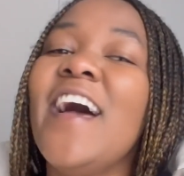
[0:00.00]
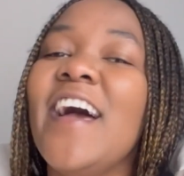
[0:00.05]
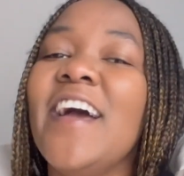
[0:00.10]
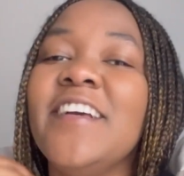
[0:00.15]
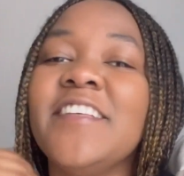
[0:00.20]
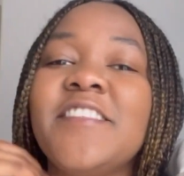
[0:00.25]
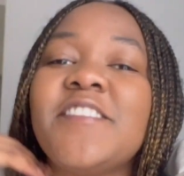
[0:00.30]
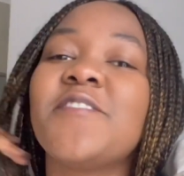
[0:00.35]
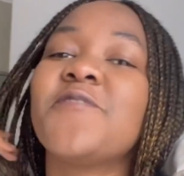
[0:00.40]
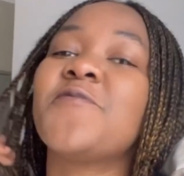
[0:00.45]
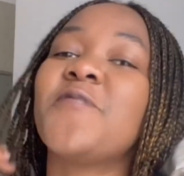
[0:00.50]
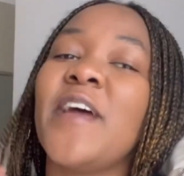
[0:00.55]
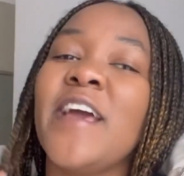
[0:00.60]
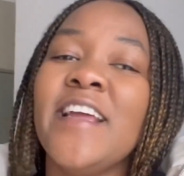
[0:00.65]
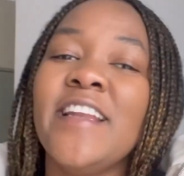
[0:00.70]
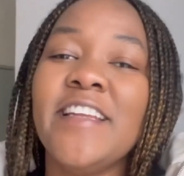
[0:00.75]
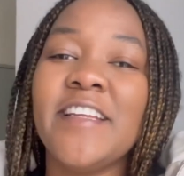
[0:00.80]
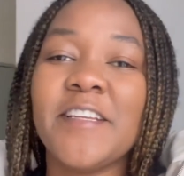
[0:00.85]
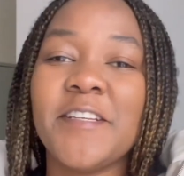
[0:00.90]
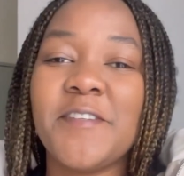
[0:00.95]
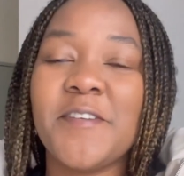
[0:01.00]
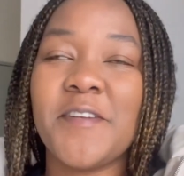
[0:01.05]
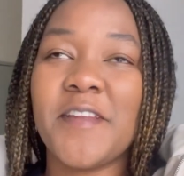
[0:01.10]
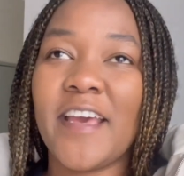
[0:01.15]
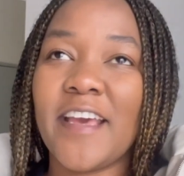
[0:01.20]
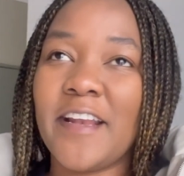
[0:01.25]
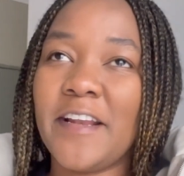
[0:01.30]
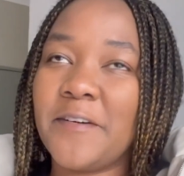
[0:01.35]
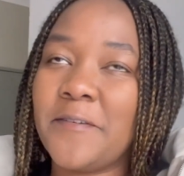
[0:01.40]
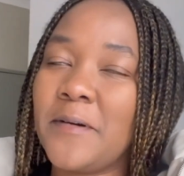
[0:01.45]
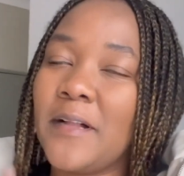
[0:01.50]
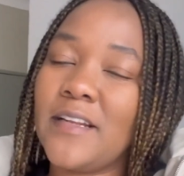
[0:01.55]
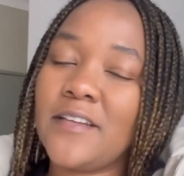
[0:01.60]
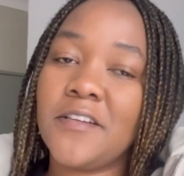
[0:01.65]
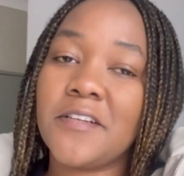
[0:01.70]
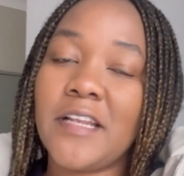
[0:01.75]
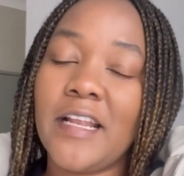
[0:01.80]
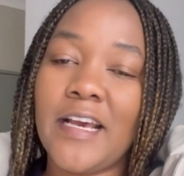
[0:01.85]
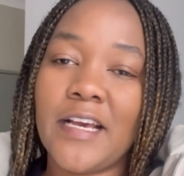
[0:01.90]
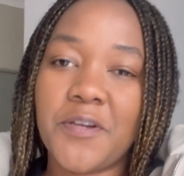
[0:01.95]
It's raining today. Like, well,
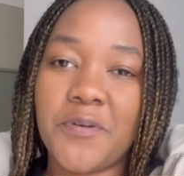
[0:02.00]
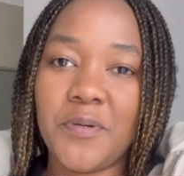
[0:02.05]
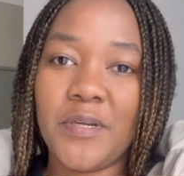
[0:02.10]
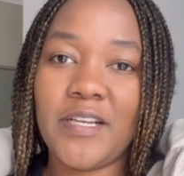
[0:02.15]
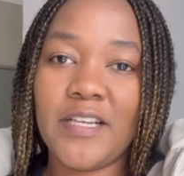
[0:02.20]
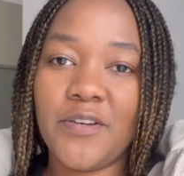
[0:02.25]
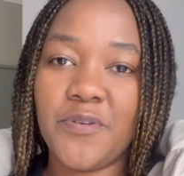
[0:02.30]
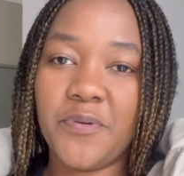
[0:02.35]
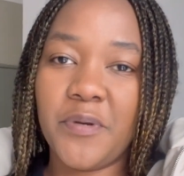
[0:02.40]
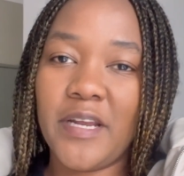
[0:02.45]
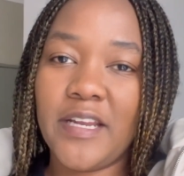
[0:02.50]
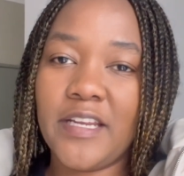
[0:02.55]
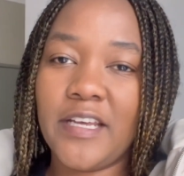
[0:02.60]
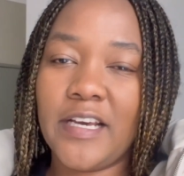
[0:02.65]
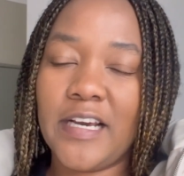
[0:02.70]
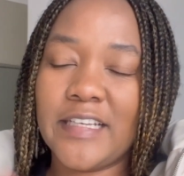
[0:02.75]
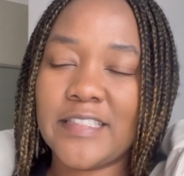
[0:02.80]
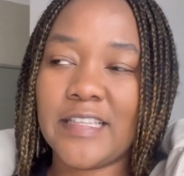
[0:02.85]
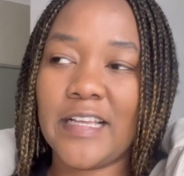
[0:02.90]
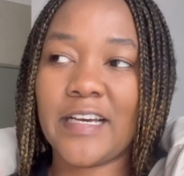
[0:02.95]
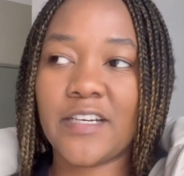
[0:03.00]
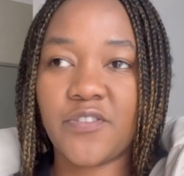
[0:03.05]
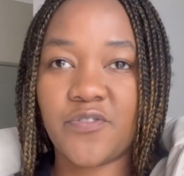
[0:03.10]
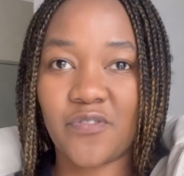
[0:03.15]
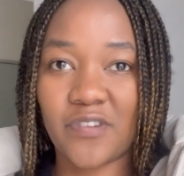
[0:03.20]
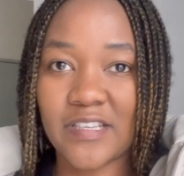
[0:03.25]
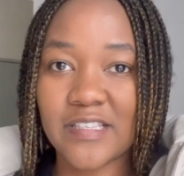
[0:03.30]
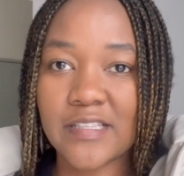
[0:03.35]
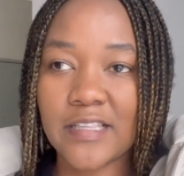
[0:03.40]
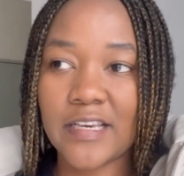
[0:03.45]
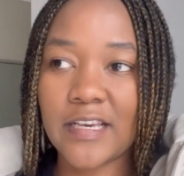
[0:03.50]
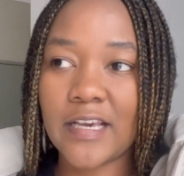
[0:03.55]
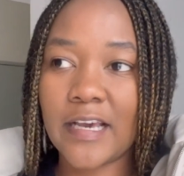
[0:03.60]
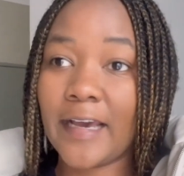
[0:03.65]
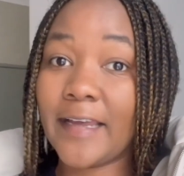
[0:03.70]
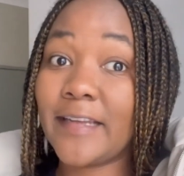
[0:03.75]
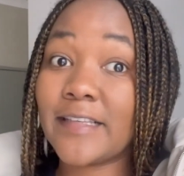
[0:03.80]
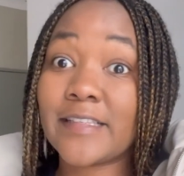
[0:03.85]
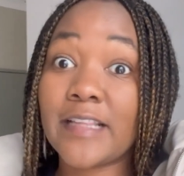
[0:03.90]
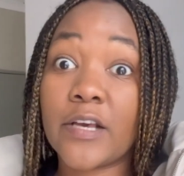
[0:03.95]
not like really raining. It's like drizzling
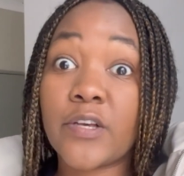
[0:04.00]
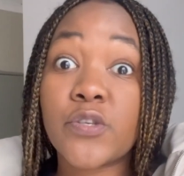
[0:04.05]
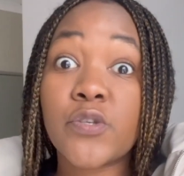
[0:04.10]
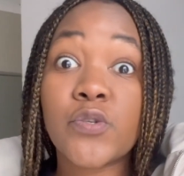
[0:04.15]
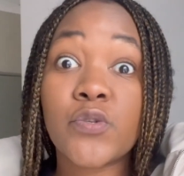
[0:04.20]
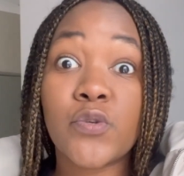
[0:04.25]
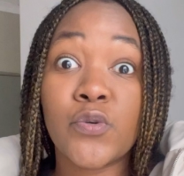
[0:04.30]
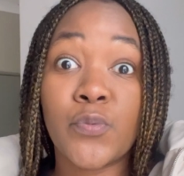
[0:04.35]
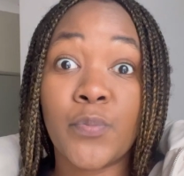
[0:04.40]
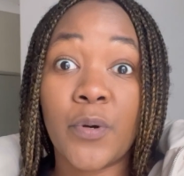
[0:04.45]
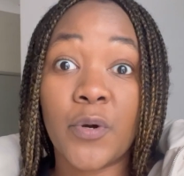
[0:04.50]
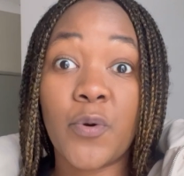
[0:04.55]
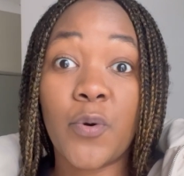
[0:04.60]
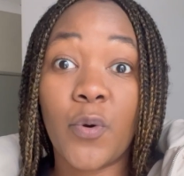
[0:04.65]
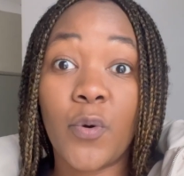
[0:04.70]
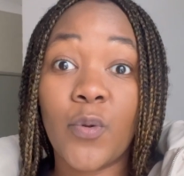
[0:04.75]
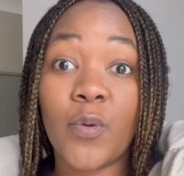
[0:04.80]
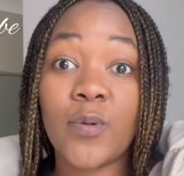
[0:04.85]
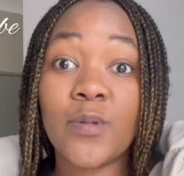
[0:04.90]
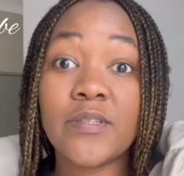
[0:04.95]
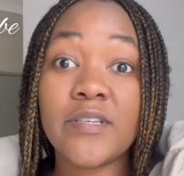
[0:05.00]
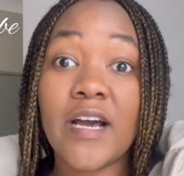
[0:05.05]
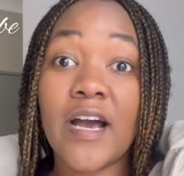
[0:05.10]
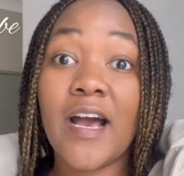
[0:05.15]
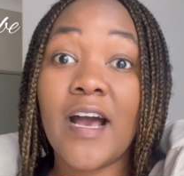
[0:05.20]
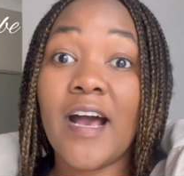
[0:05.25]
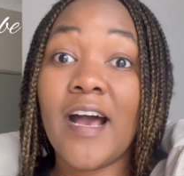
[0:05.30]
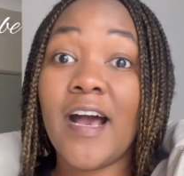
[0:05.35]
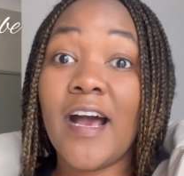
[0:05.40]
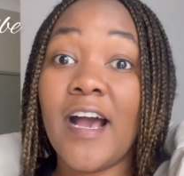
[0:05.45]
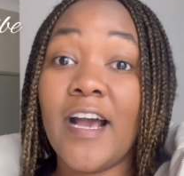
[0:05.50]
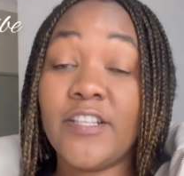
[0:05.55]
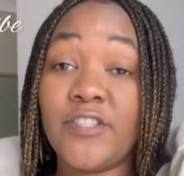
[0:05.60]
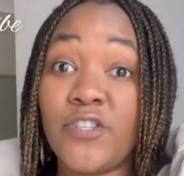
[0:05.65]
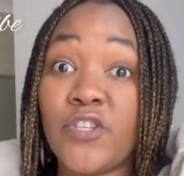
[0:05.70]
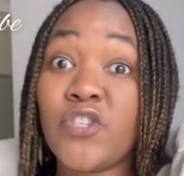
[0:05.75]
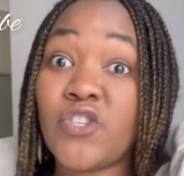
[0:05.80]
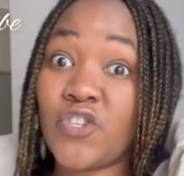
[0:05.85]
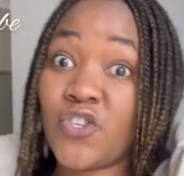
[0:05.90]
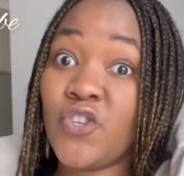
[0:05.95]
and it's like super cold.
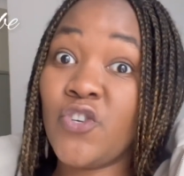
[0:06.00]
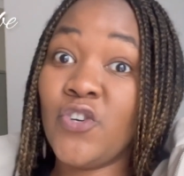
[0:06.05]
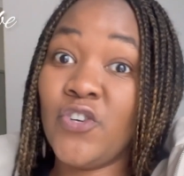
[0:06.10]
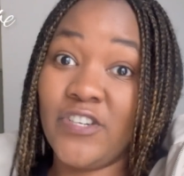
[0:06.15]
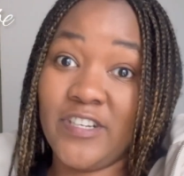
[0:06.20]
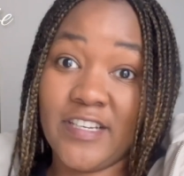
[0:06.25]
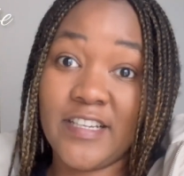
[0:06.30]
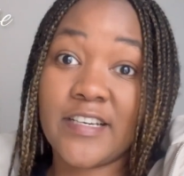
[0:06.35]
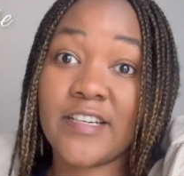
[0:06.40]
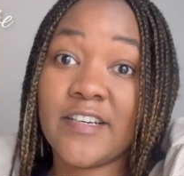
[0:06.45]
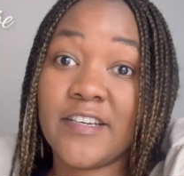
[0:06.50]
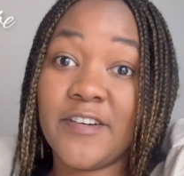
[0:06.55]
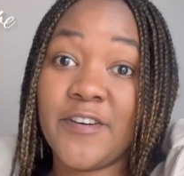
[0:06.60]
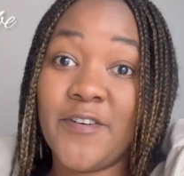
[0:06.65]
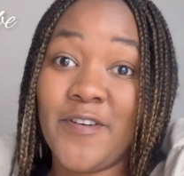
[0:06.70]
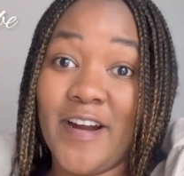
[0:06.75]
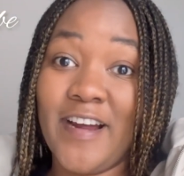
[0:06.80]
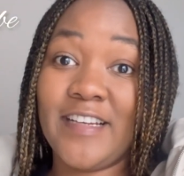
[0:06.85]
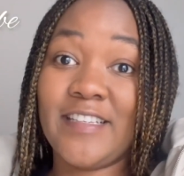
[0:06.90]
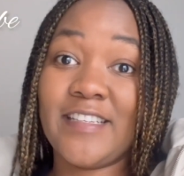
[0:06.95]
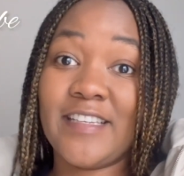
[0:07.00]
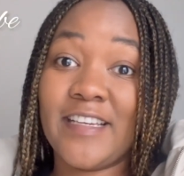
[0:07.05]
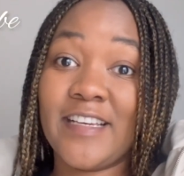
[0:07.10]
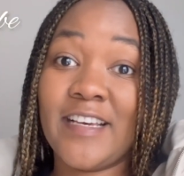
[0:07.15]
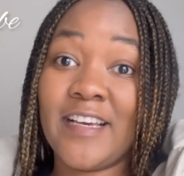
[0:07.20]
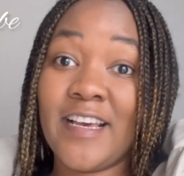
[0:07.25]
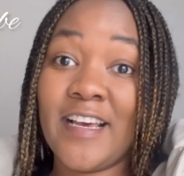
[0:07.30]
It's June, right?